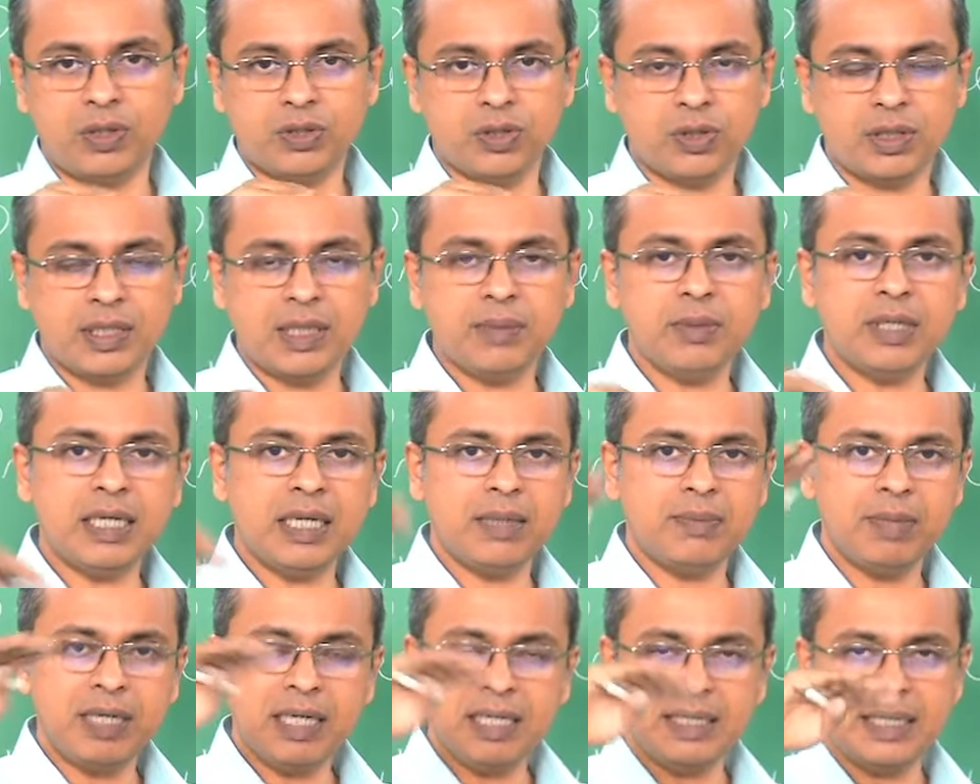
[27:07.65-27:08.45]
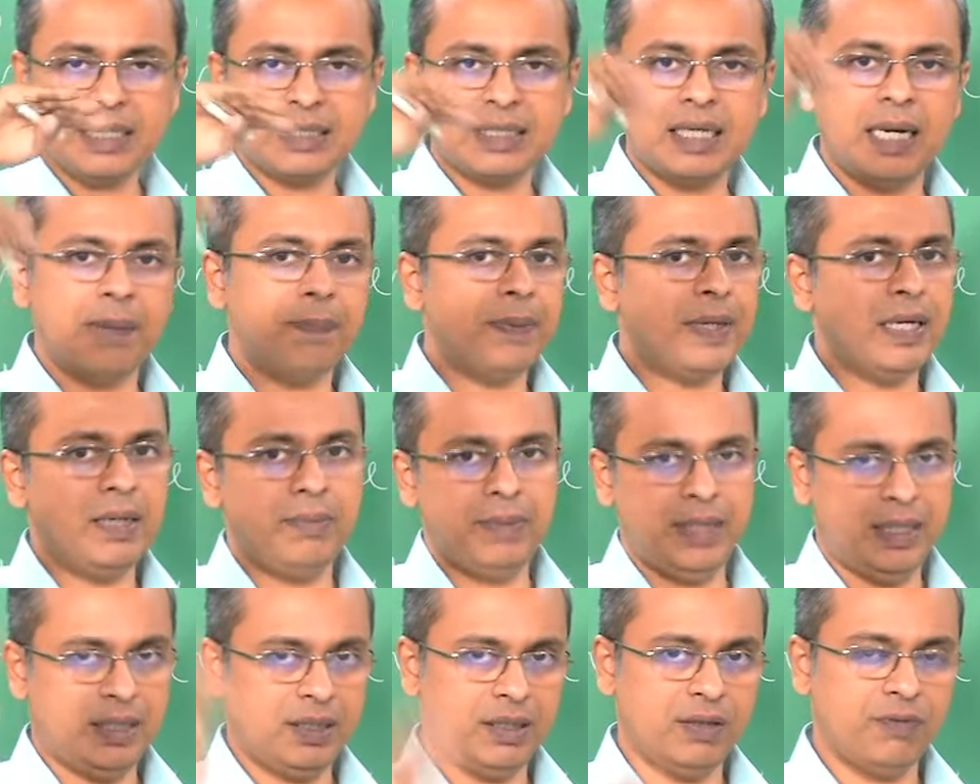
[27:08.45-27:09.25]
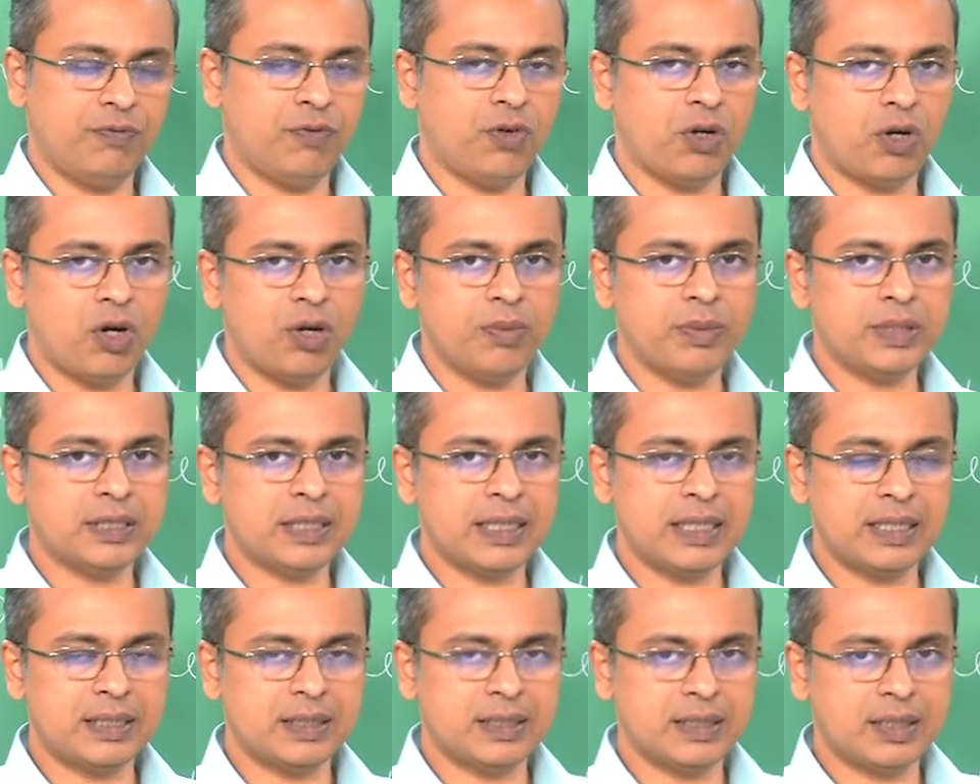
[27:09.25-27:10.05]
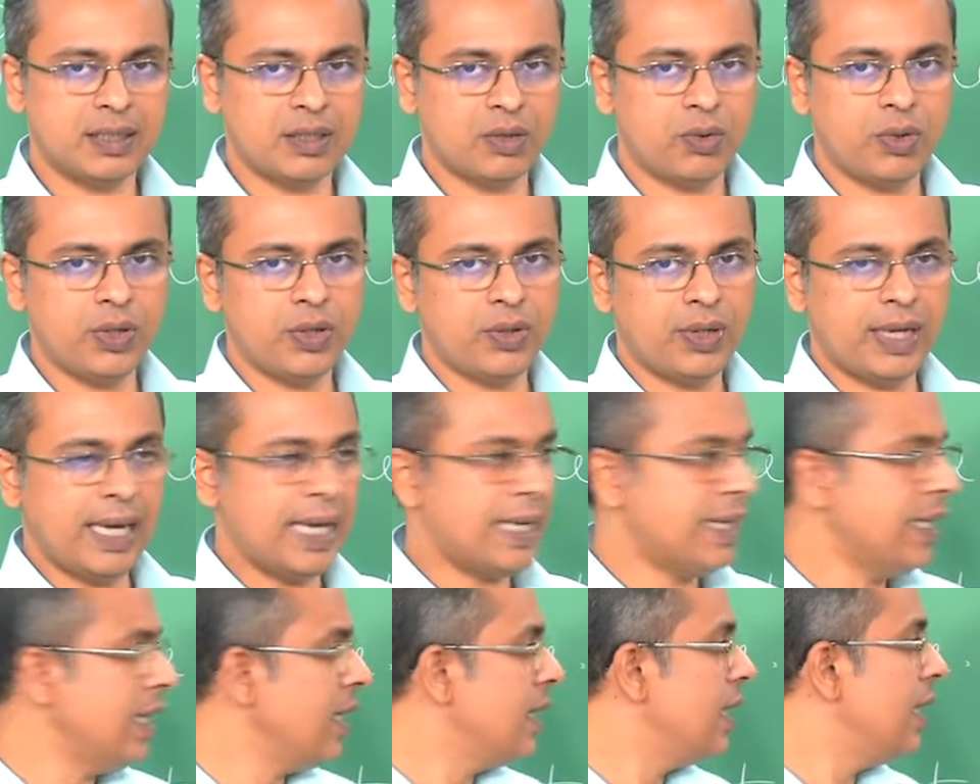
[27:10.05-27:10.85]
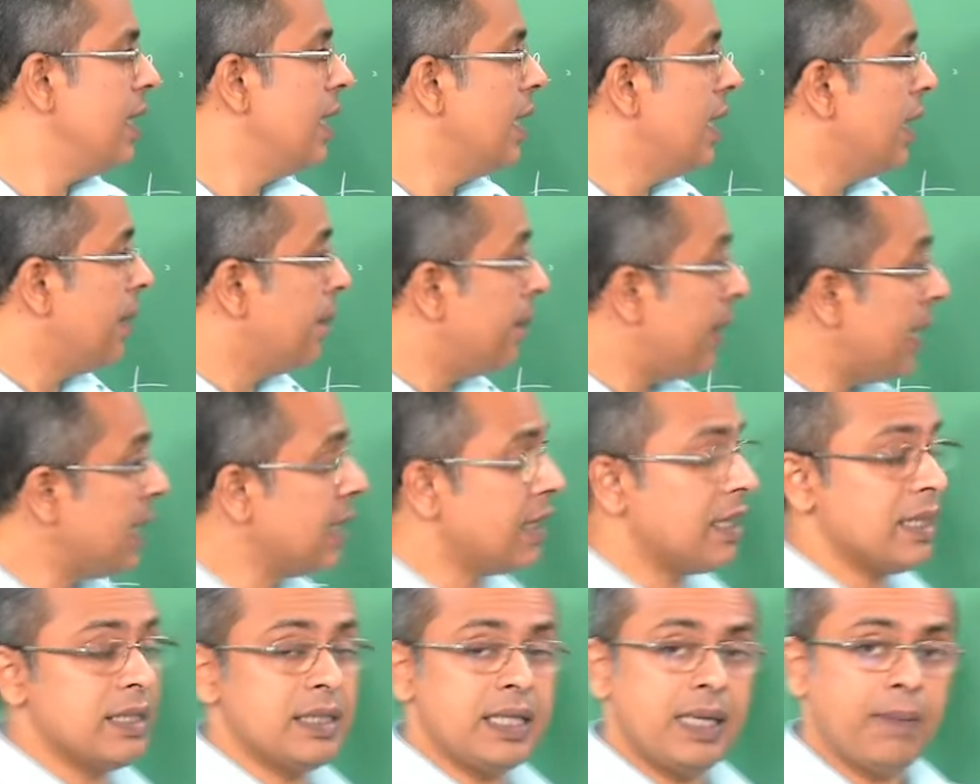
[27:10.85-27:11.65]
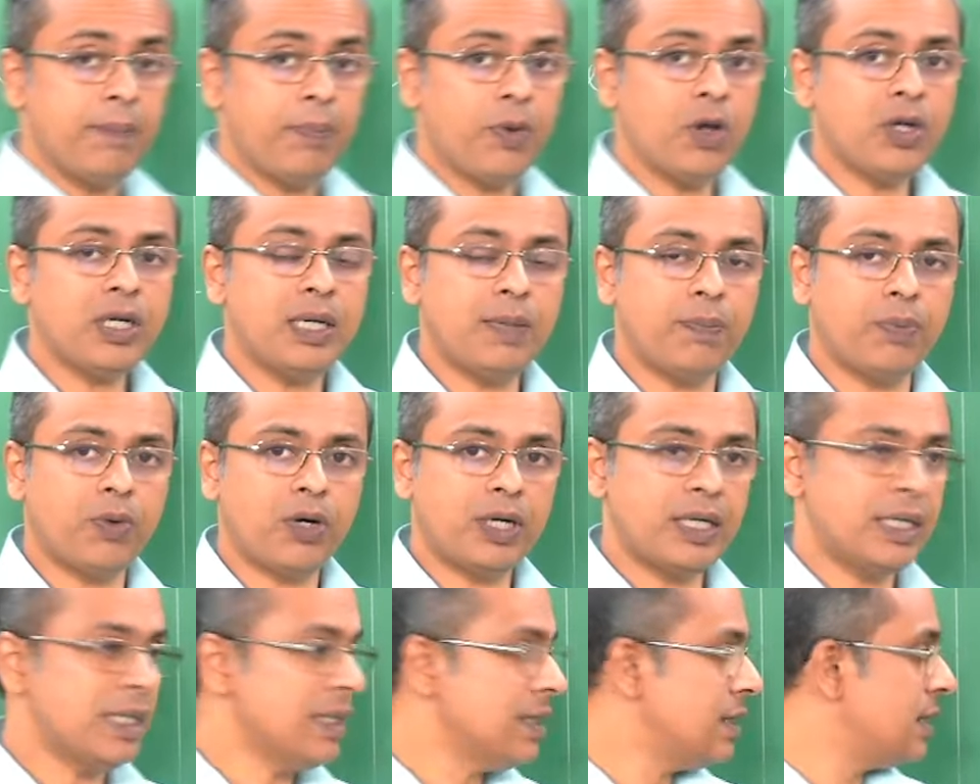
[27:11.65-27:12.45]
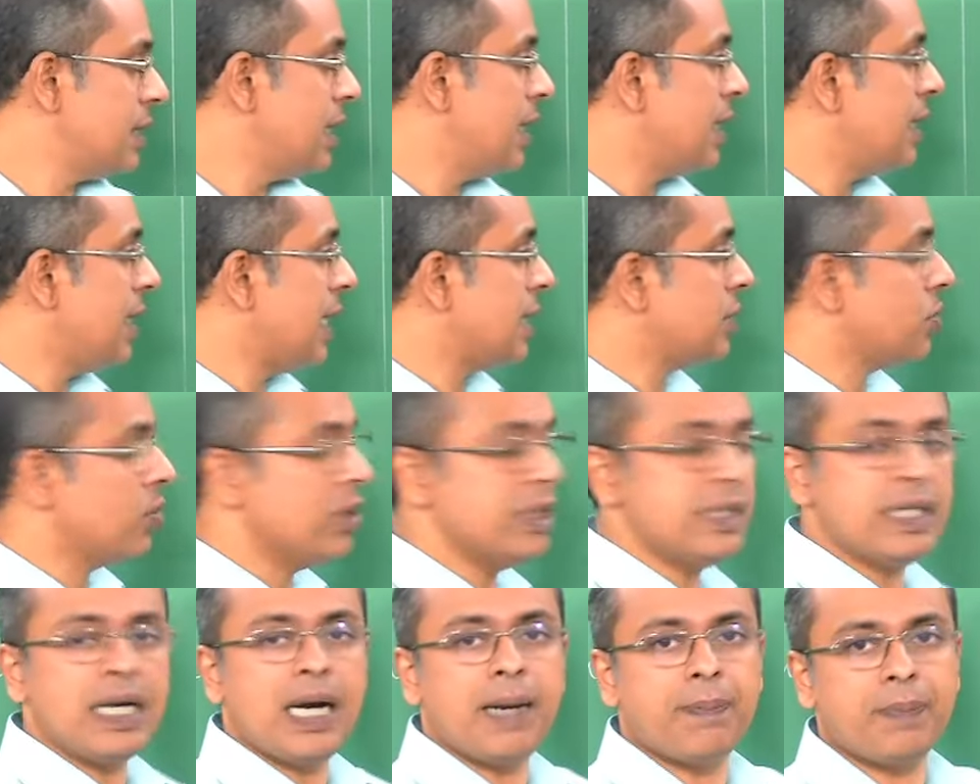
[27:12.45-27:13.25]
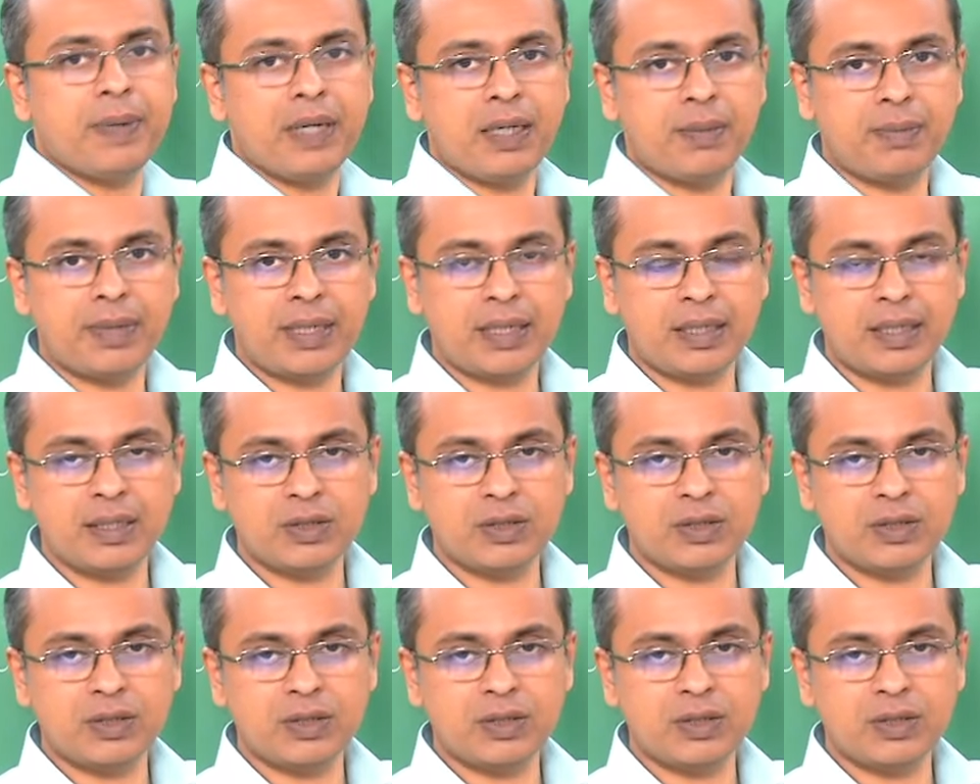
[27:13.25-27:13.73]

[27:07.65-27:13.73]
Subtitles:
So, thermodynamically there is an upper limit for how much it is going to carry, but the important point is that is only the upper limit.